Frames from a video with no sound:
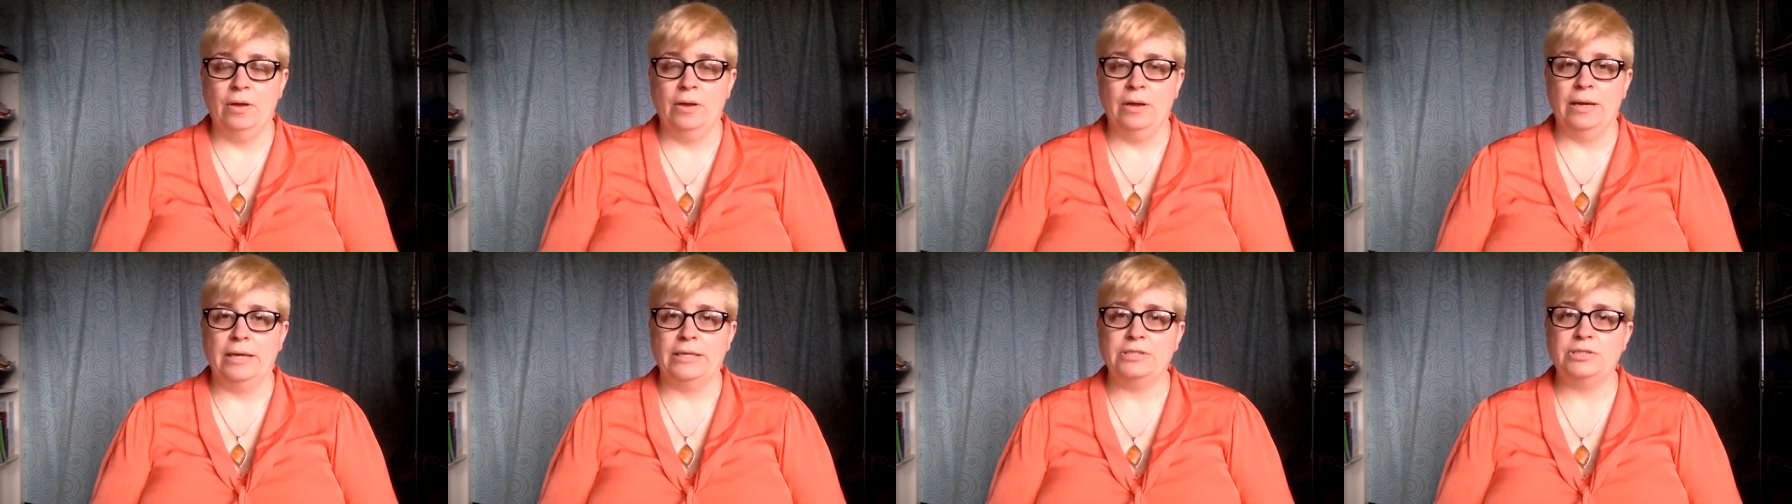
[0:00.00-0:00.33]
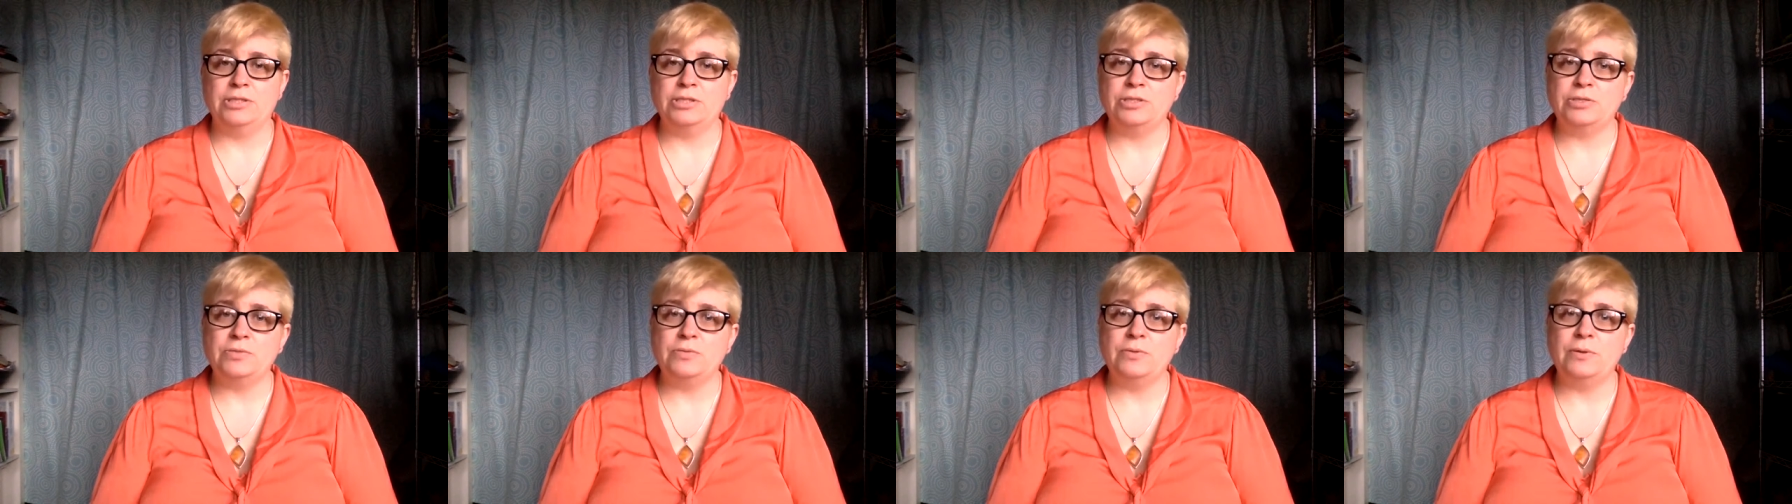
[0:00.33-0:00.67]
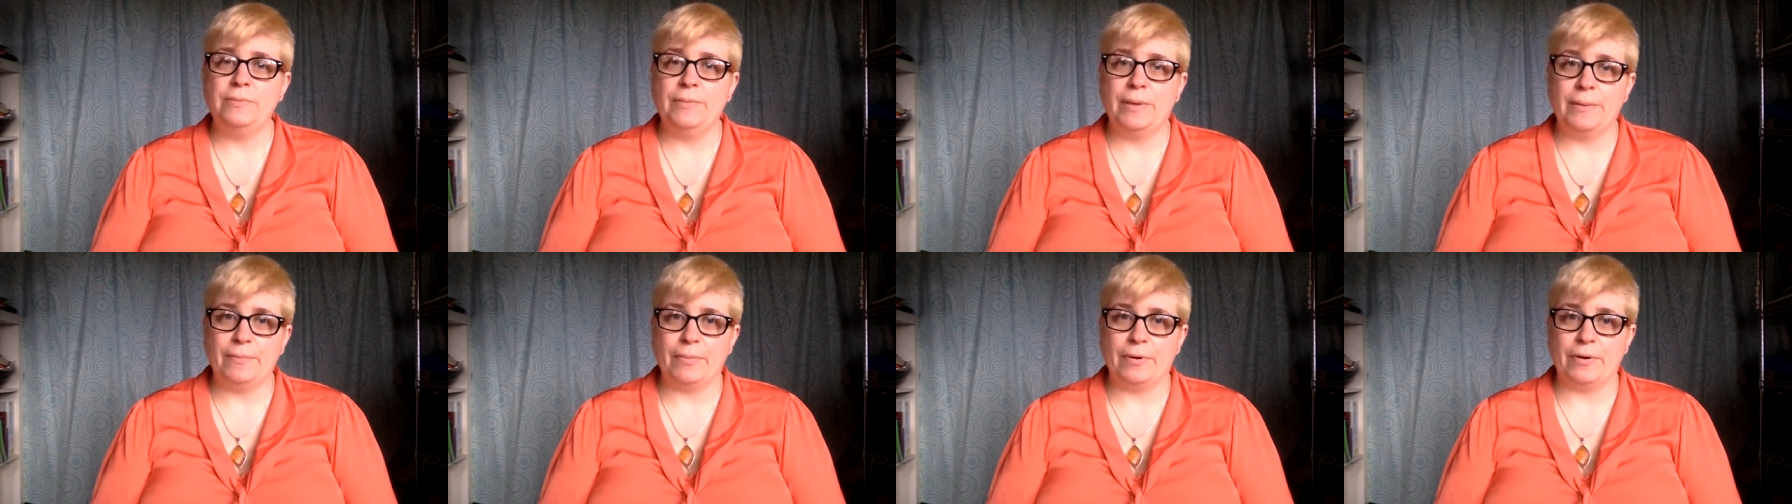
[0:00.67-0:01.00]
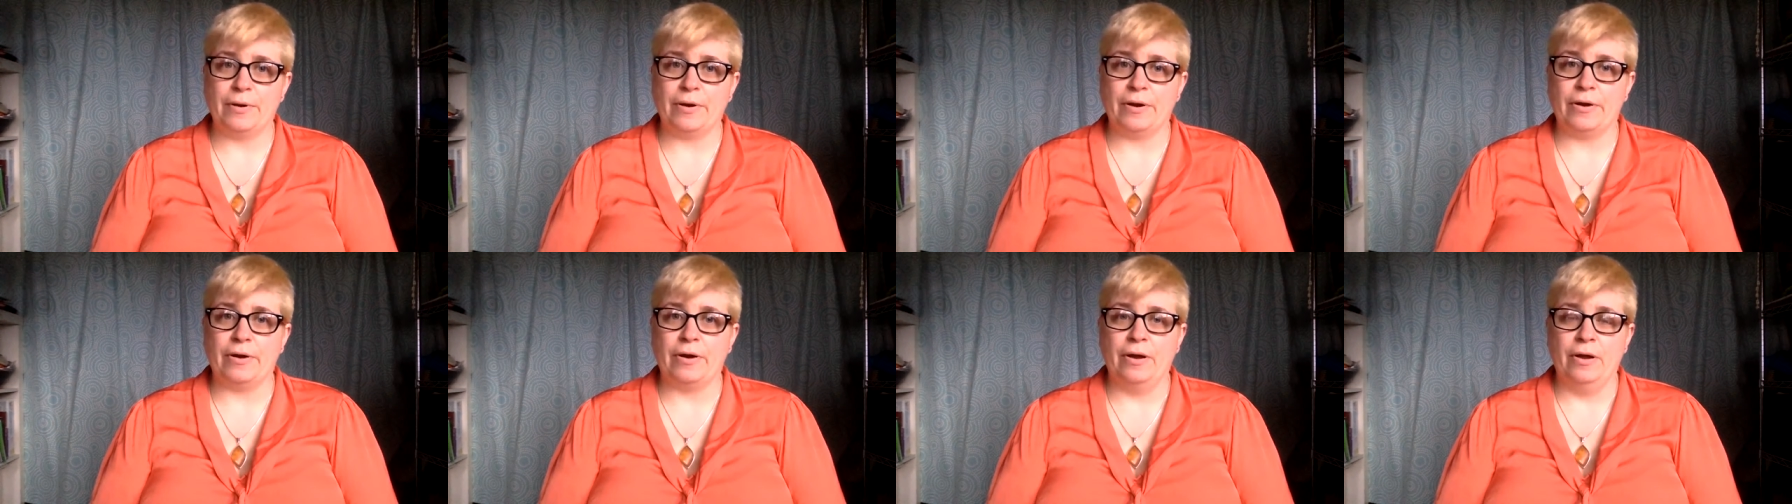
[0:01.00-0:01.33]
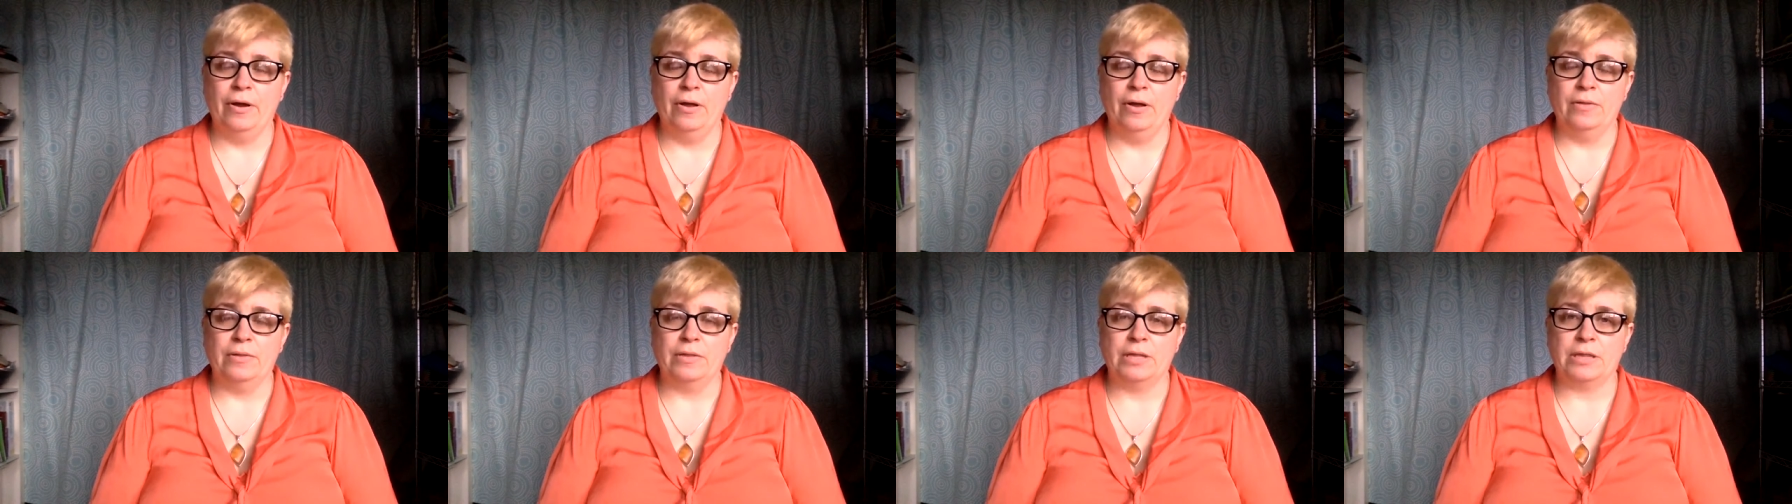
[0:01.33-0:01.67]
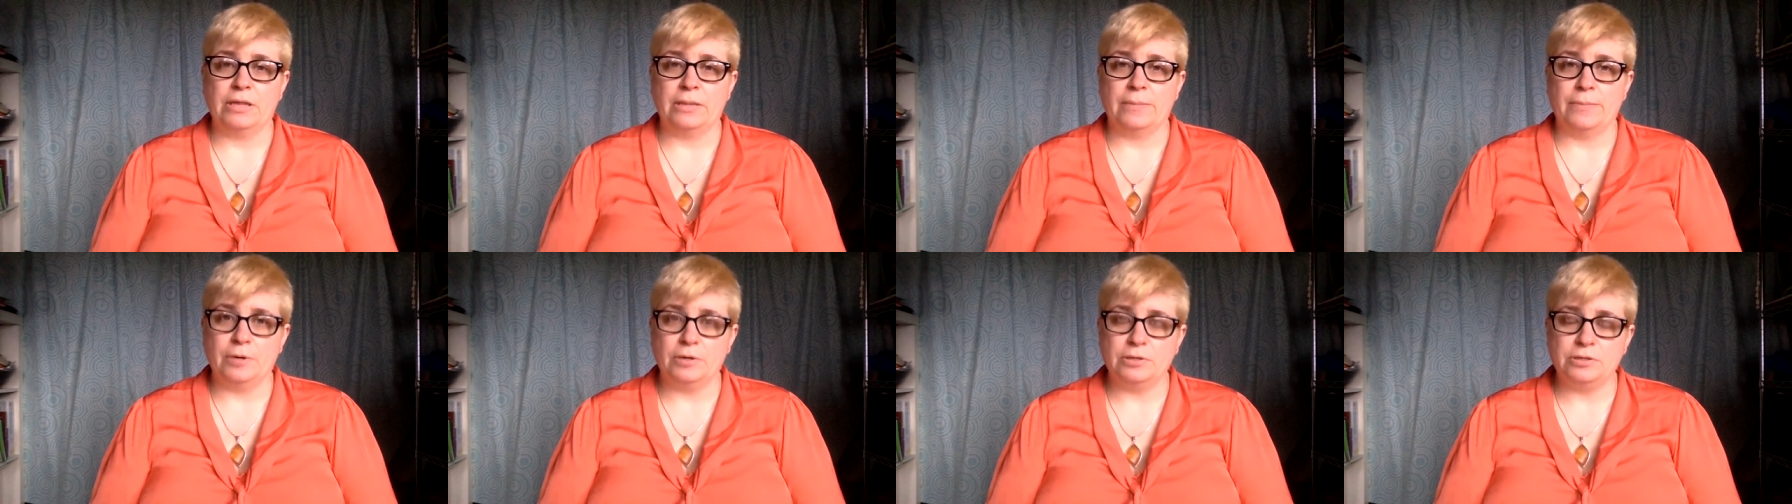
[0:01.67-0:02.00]
And just remember that
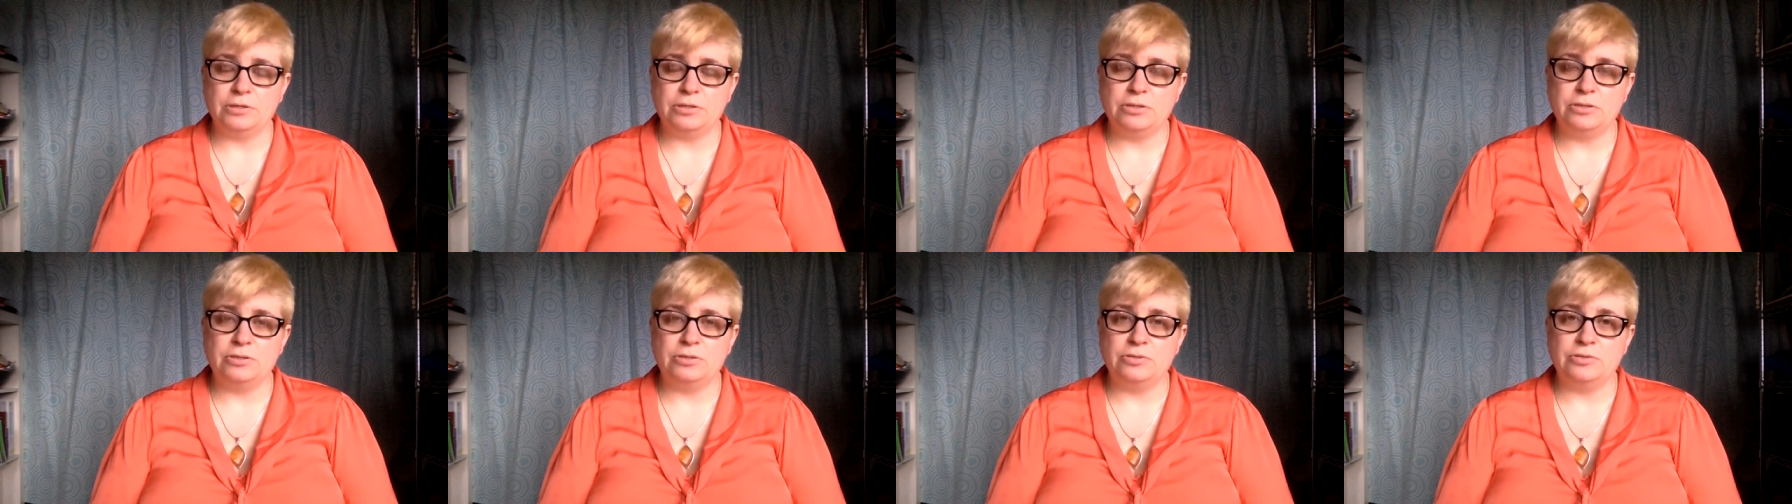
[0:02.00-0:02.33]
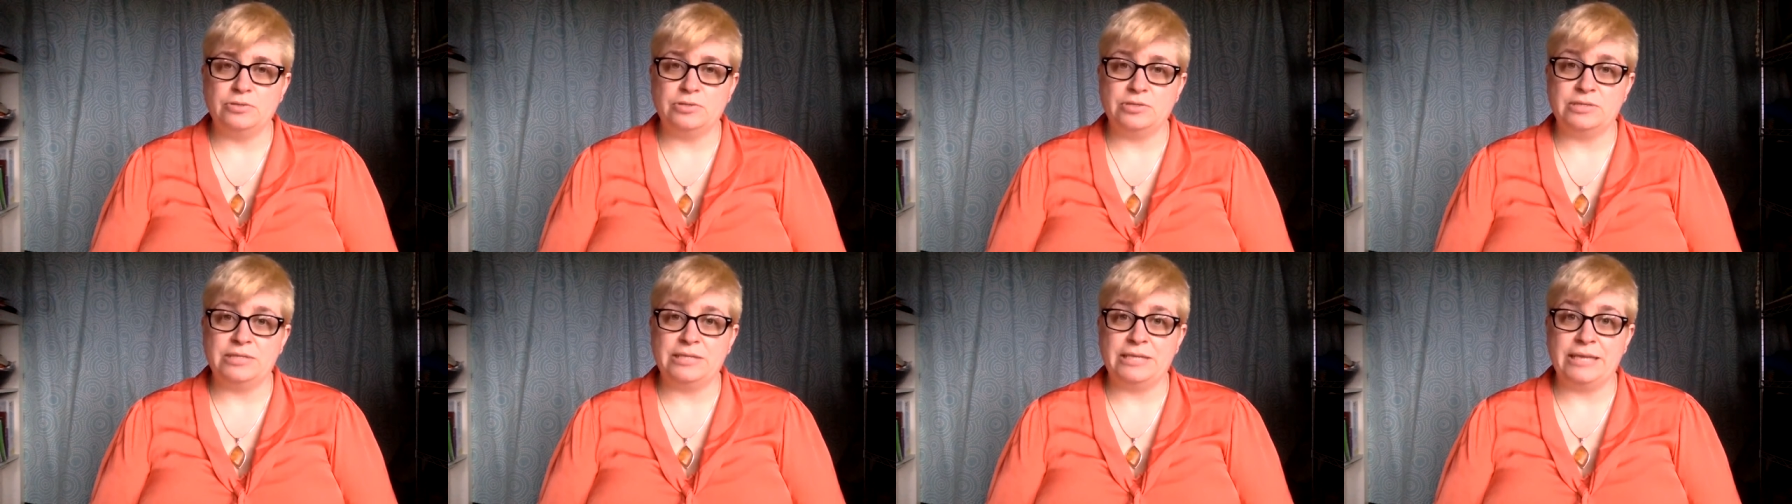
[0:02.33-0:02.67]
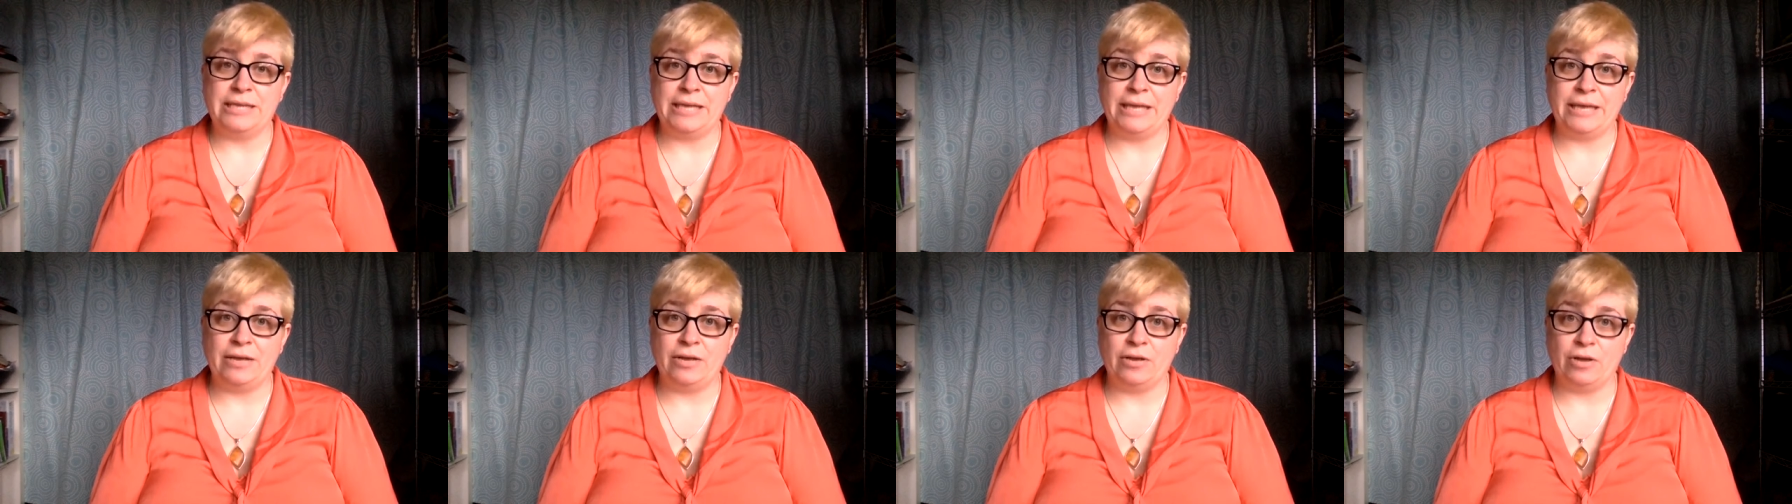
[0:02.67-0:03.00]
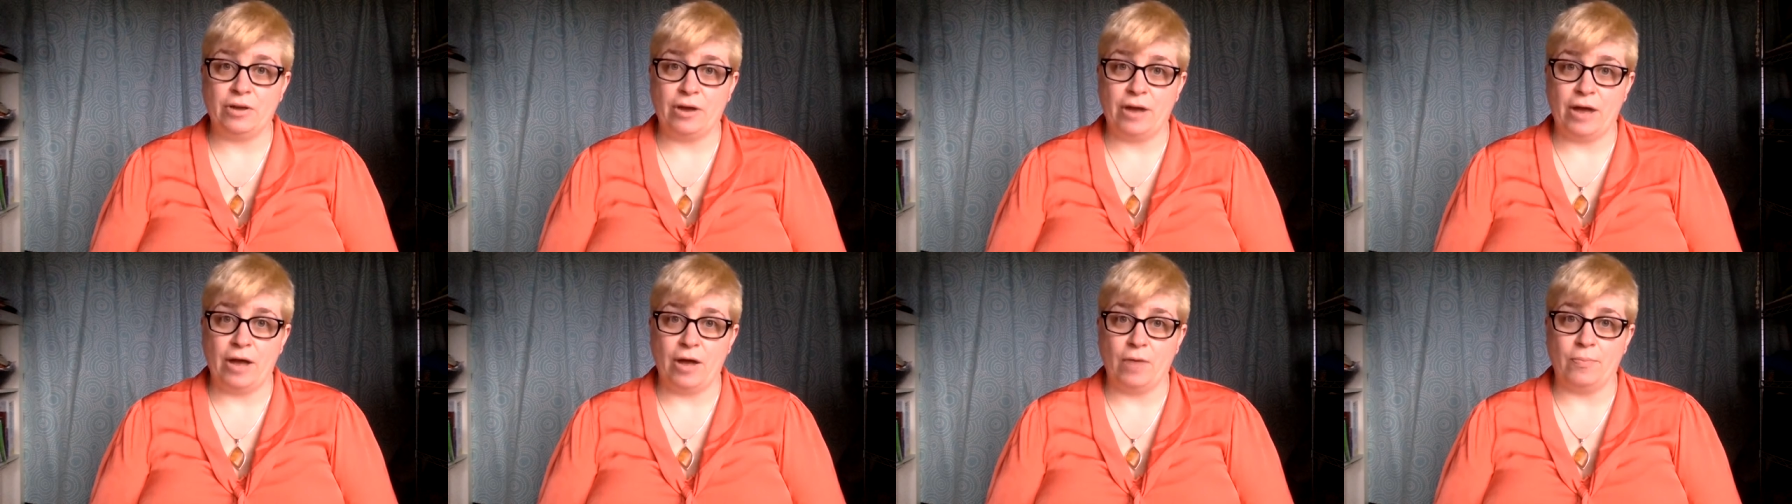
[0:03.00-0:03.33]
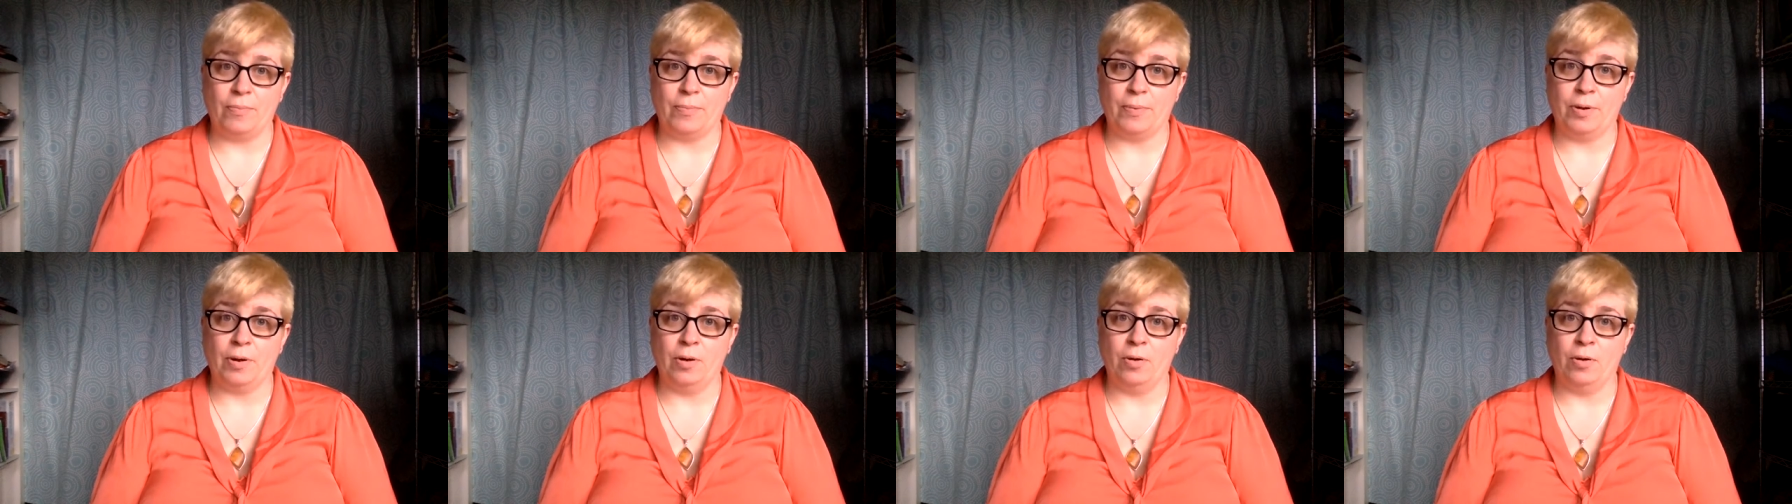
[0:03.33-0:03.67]
the person who's seeking your help